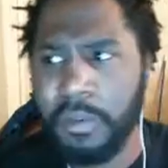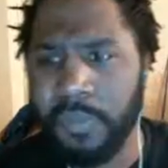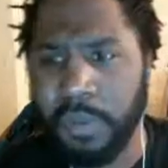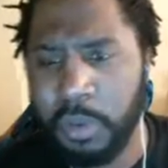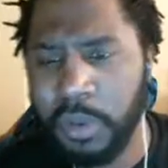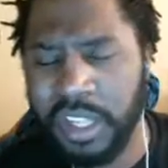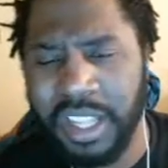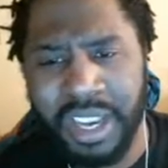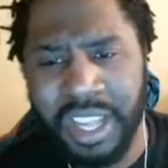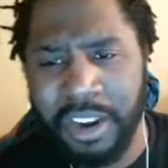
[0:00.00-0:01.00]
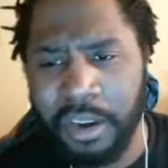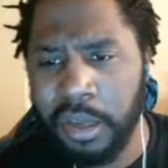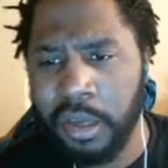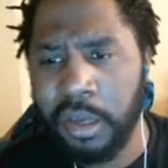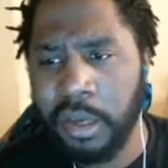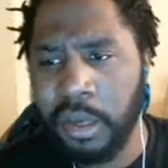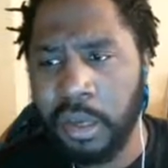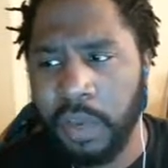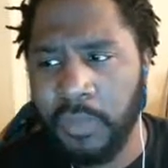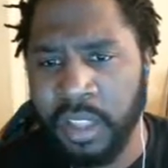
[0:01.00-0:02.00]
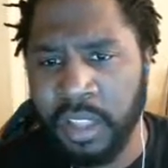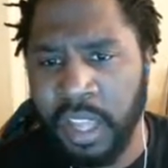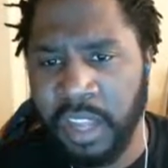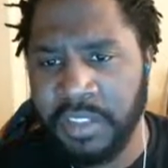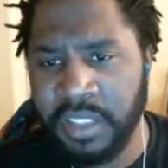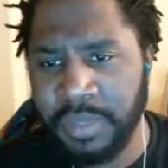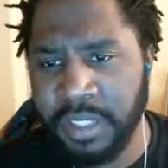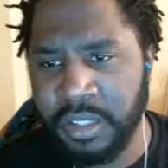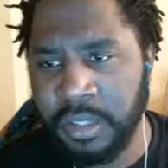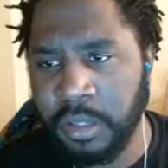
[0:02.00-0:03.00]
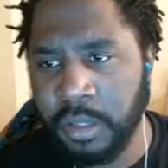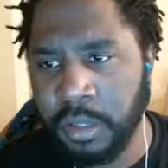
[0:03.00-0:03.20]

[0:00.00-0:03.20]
um, who is it, Claire? I think it's the eighth gym leader.